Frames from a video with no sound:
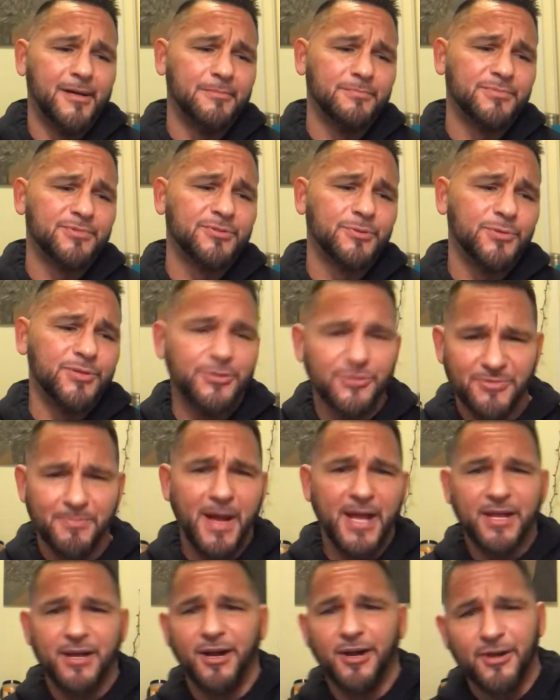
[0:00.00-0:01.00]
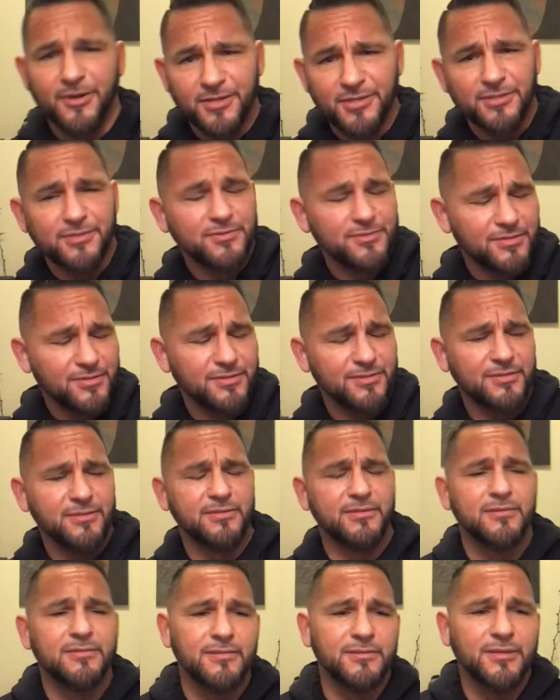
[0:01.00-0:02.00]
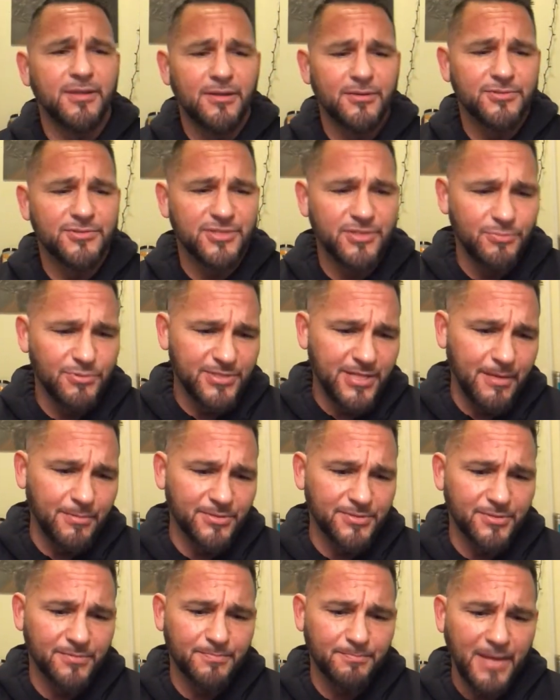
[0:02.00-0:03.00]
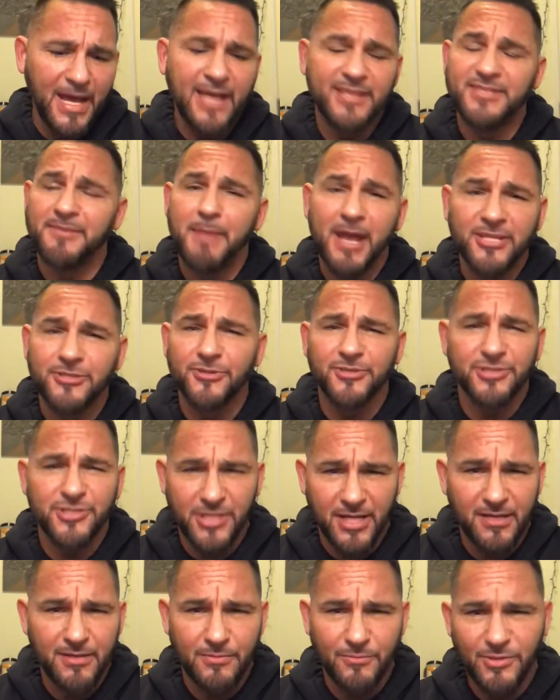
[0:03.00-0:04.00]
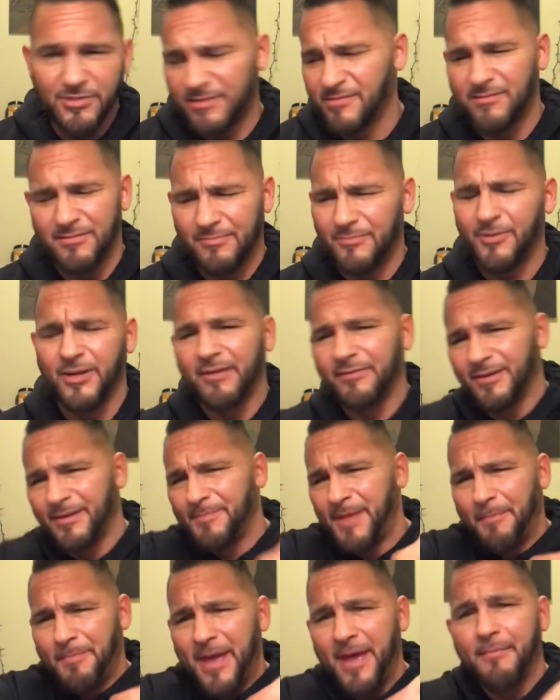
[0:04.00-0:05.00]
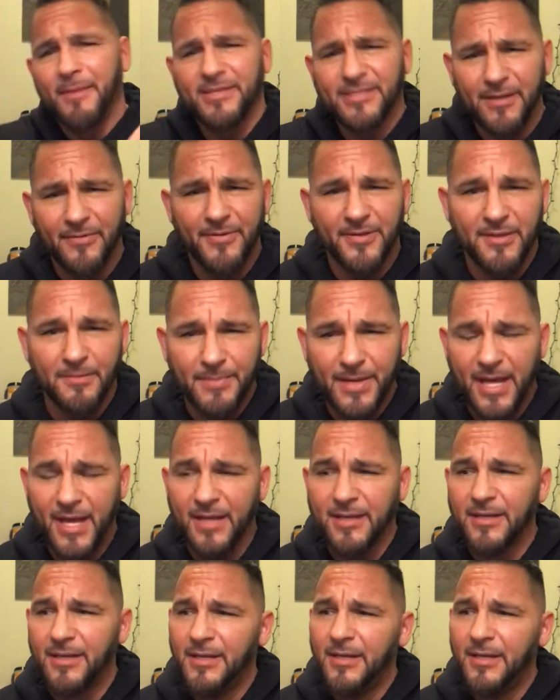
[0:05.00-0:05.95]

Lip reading: So we used my card, and you know, she was able to buy some extra shit, which I'm not patting myself on the back.